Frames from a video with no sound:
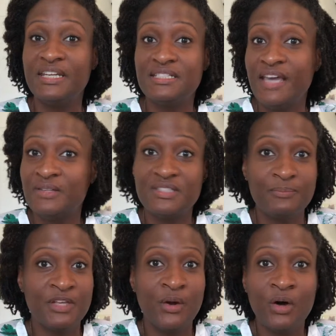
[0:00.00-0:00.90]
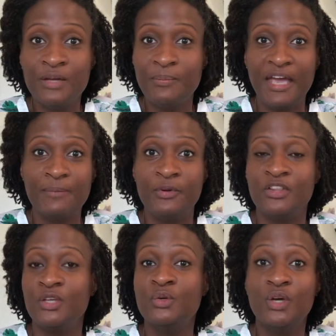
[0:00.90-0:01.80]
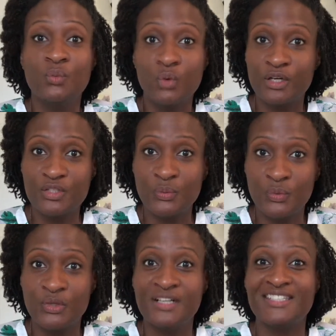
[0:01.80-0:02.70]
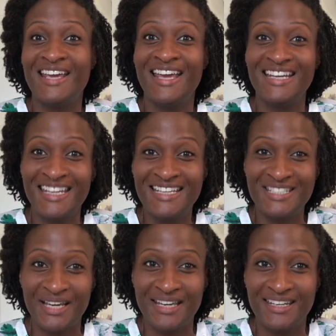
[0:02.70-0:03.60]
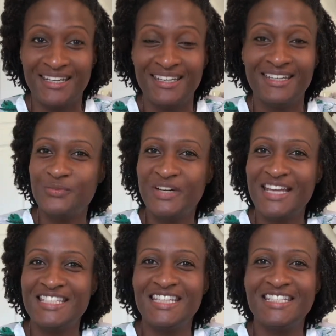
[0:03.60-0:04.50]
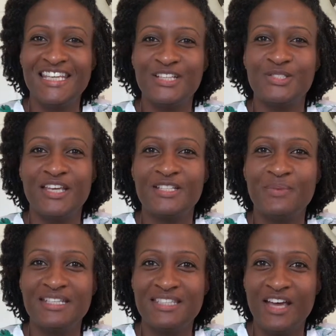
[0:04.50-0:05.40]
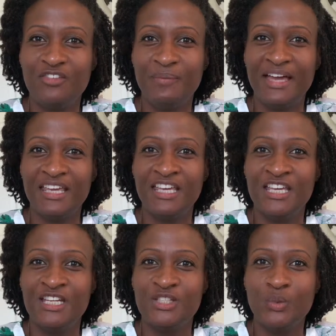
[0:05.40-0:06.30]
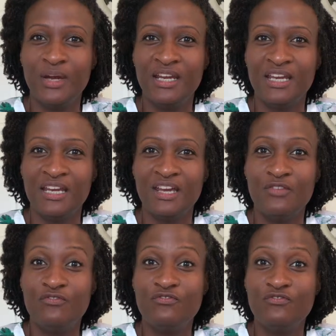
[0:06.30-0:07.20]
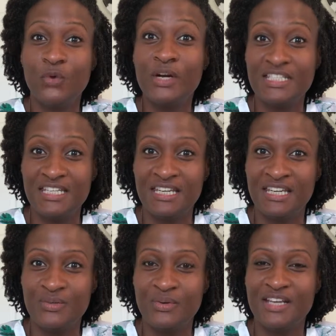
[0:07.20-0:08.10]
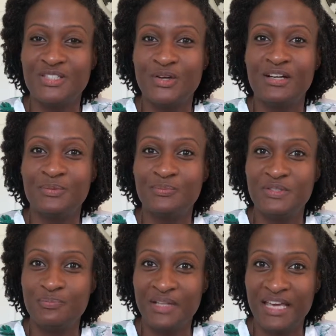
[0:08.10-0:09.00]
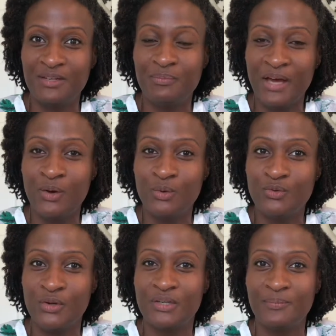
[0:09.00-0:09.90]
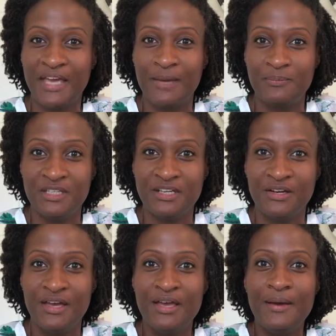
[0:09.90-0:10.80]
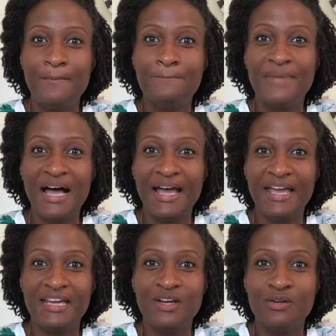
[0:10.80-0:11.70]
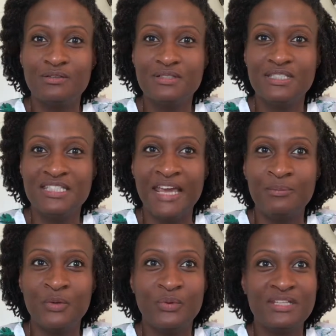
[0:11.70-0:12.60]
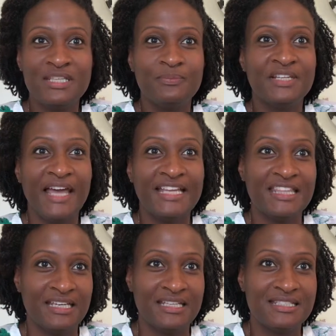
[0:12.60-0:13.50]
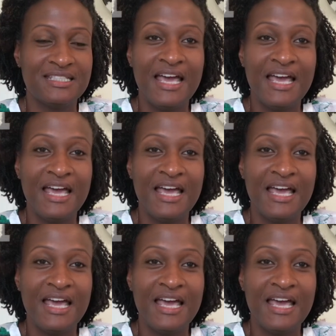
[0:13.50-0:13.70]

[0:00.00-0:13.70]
It's now something on paper that you can work towards and get done. When I did this exercise myself back in 2014, when I started planning my own grown-up gap year, my statement went something like this: